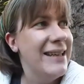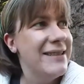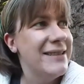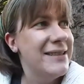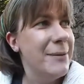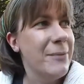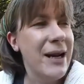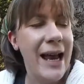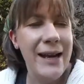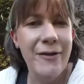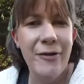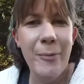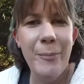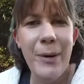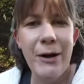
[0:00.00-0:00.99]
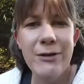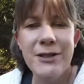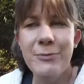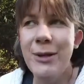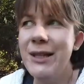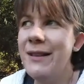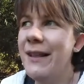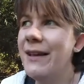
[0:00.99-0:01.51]
Some kind of
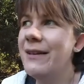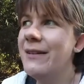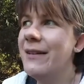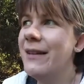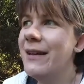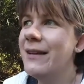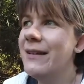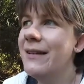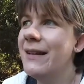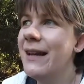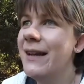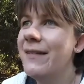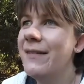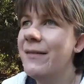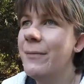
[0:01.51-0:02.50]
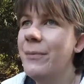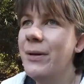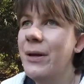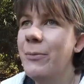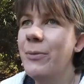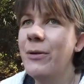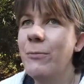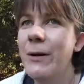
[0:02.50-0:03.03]
embarrassment that gets the
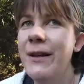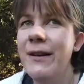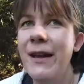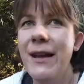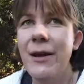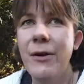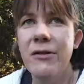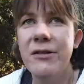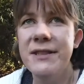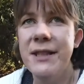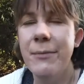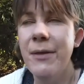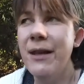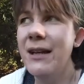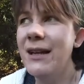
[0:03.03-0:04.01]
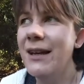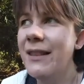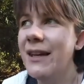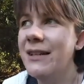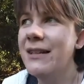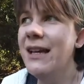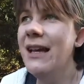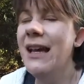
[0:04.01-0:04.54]
people when they hear something like
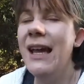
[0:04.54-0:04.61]
that.